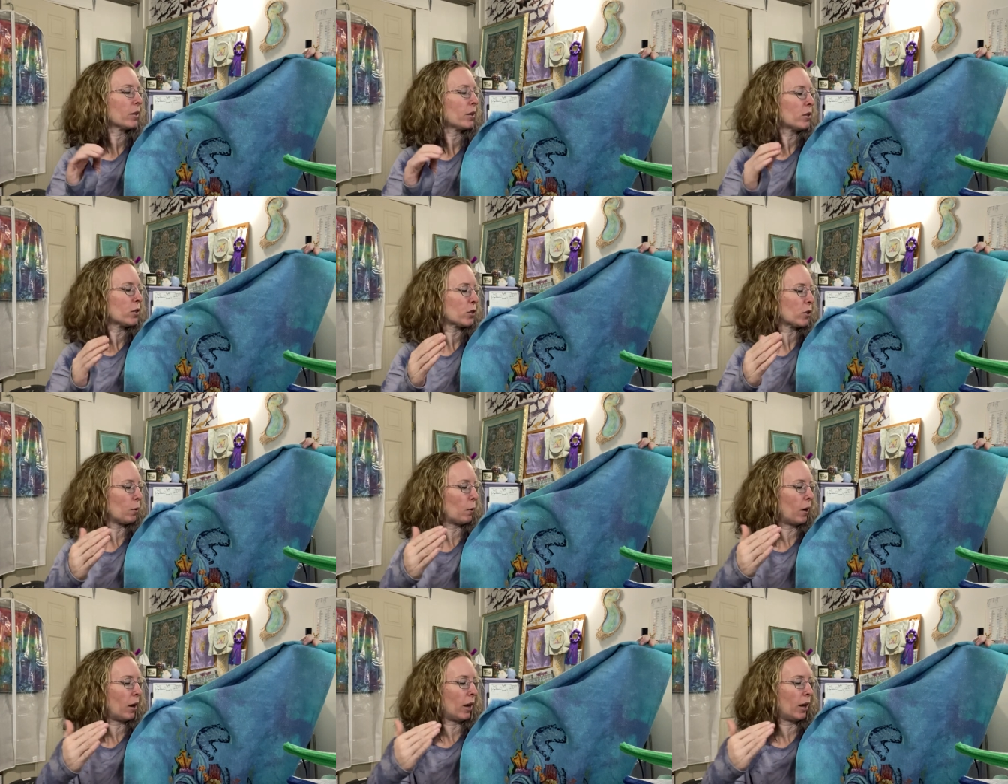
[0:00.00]

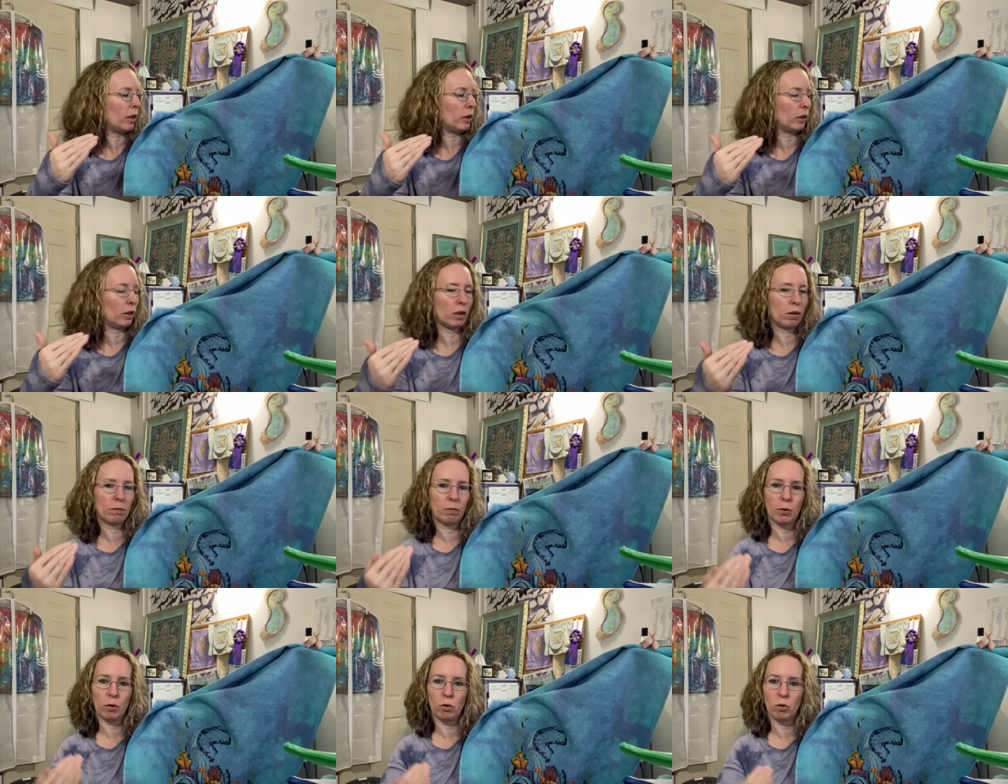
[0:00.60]
So I
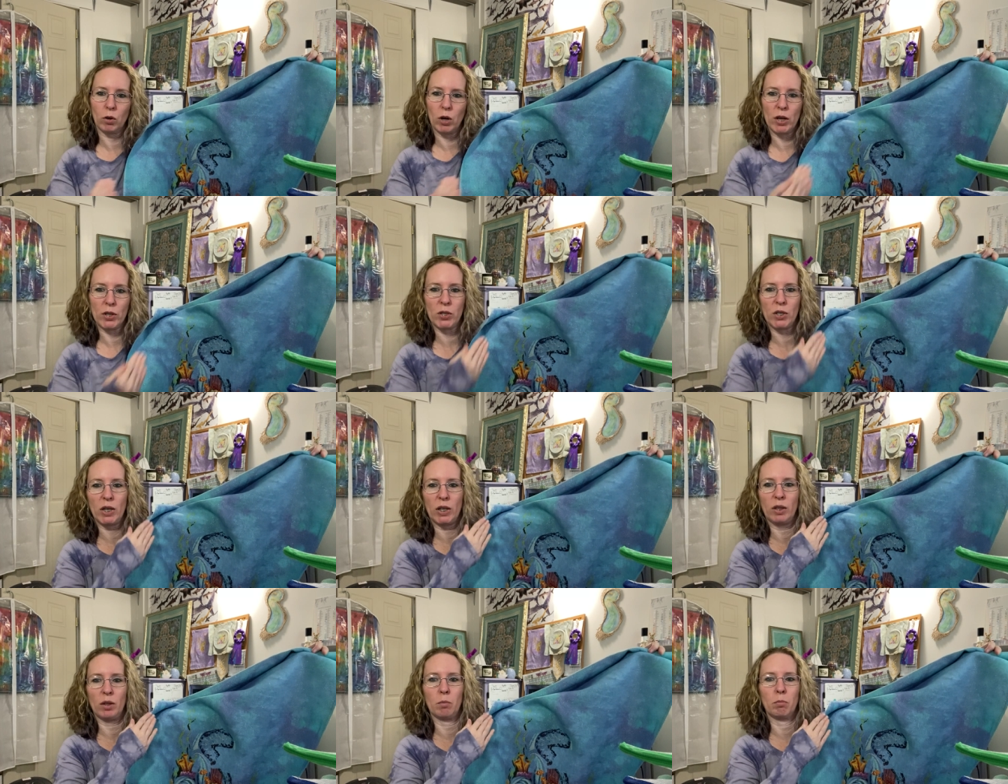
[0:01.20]
love
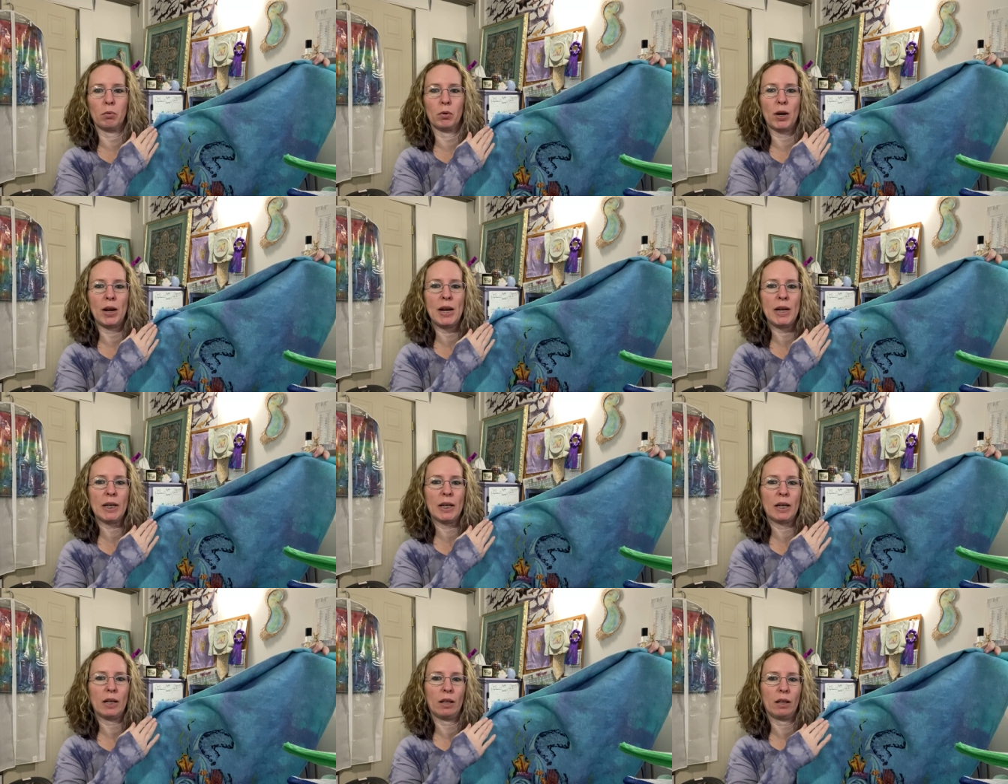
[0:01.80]
crossing the
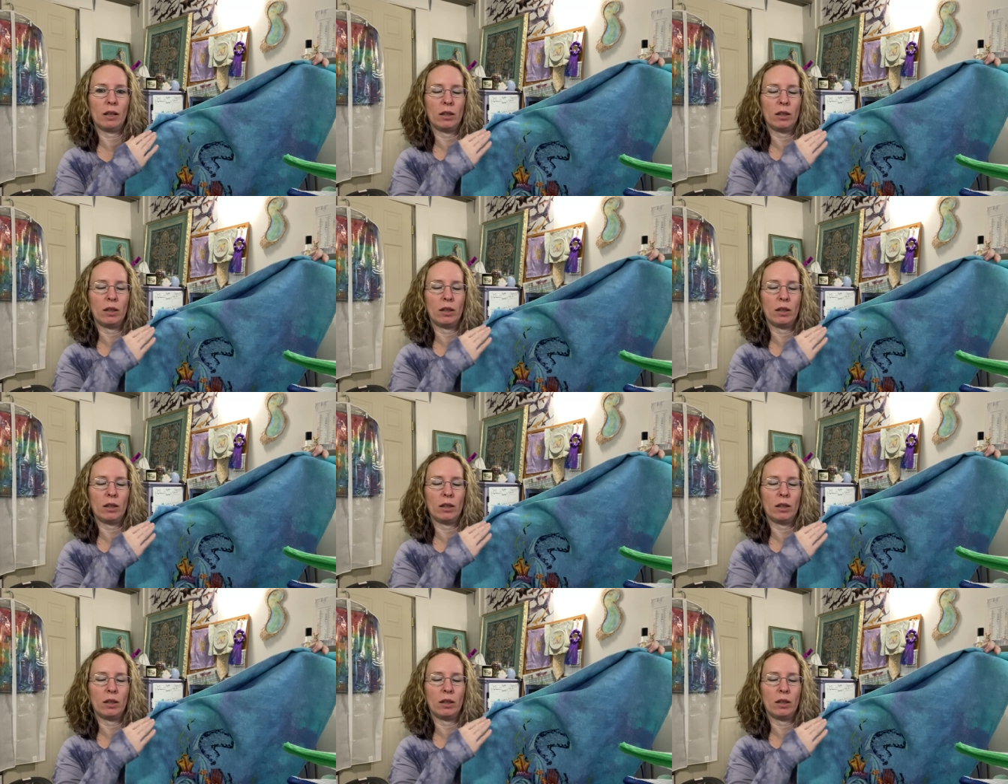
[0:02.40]
break.